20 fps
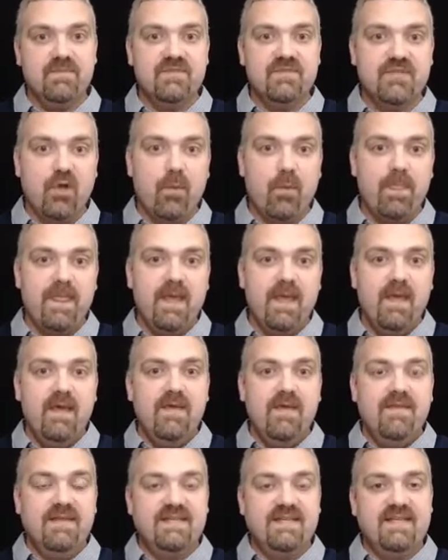So
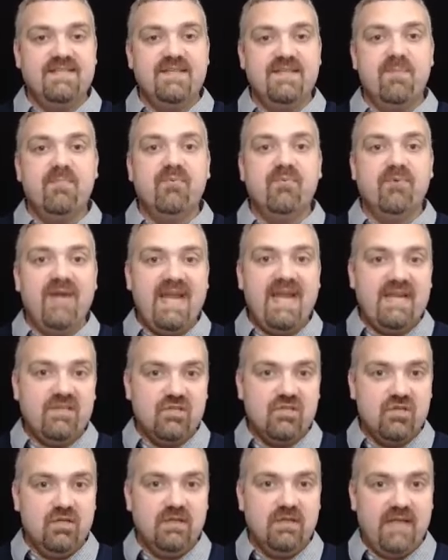this is the
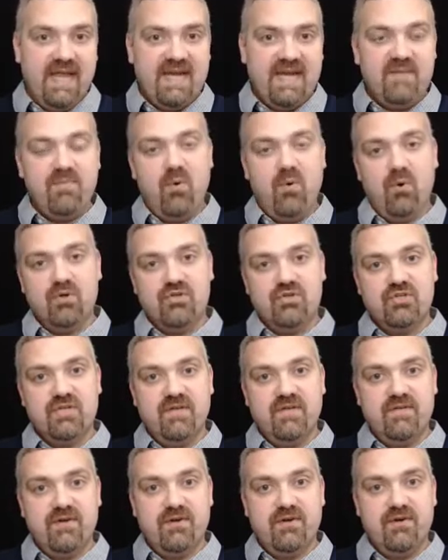branch-like portion
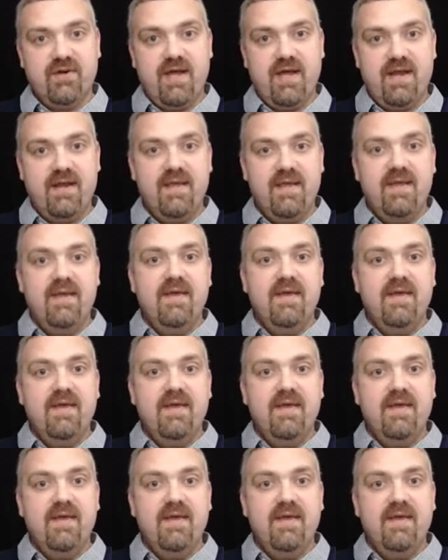of a neuron